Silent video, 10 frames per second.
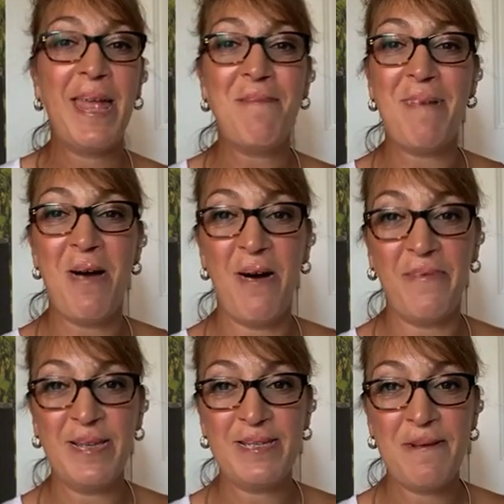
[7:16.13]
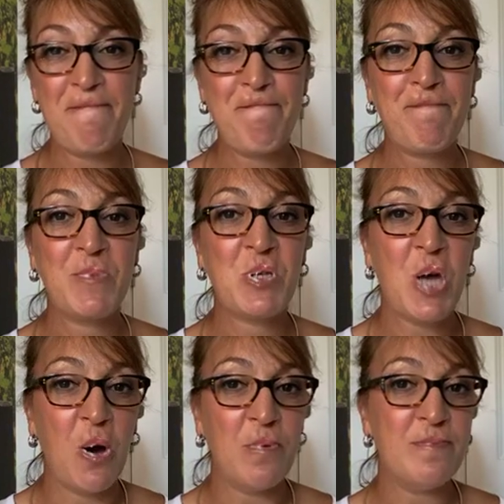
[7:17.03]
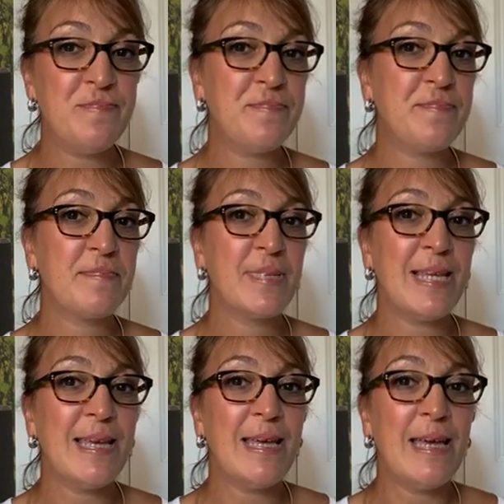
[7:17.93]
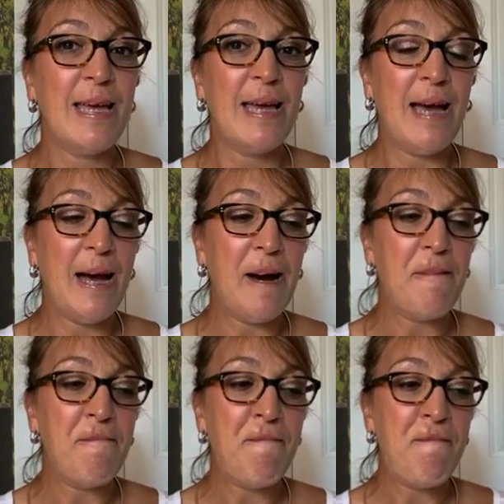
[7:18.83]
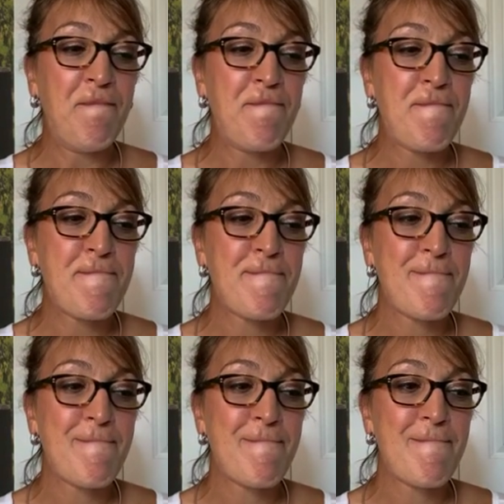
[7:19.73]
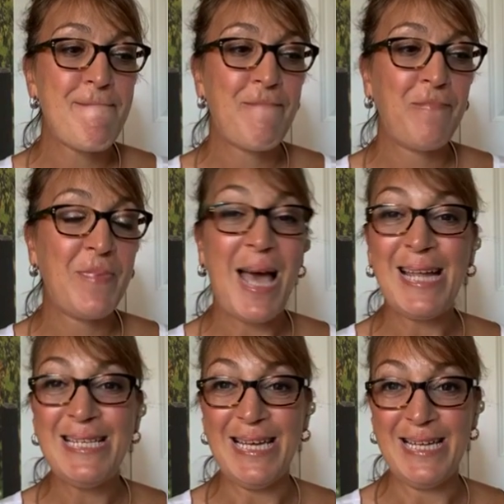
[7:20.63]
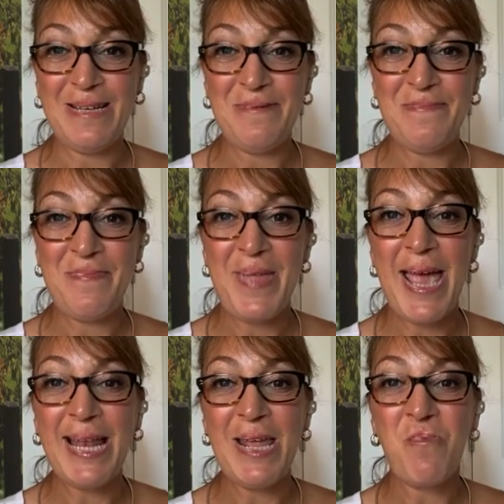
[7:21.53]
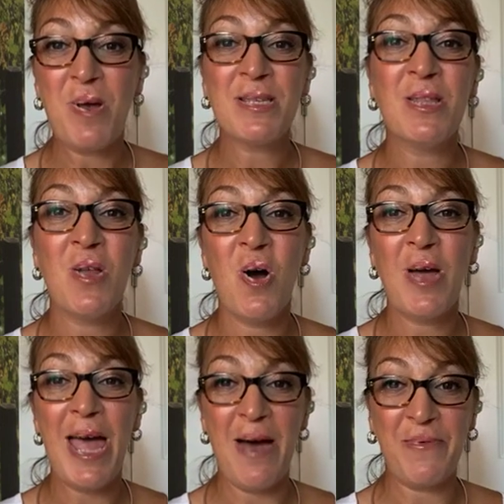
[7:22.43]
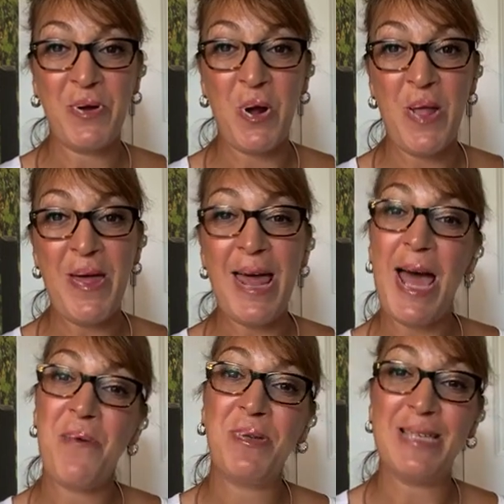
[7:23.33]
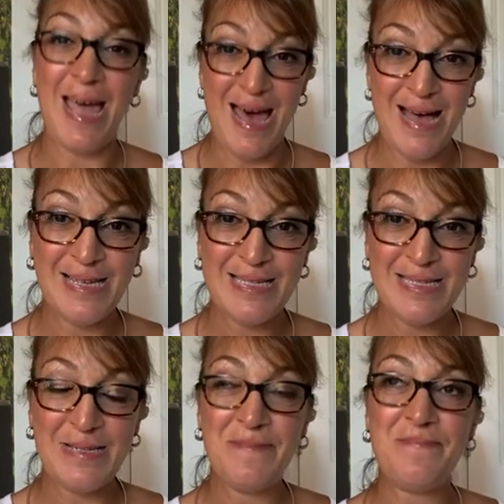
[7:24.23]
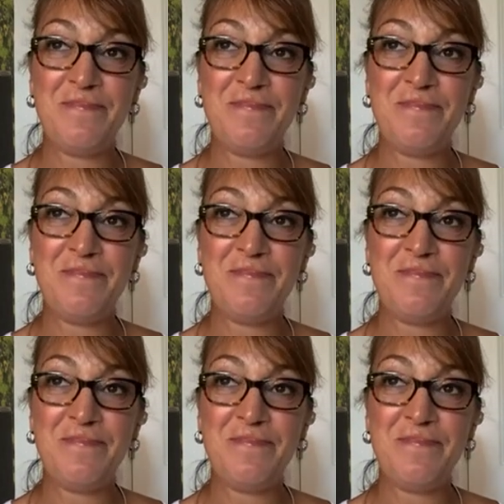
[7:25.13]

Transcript: in my office. So, um, I did. And it wasn't long after that I was asked,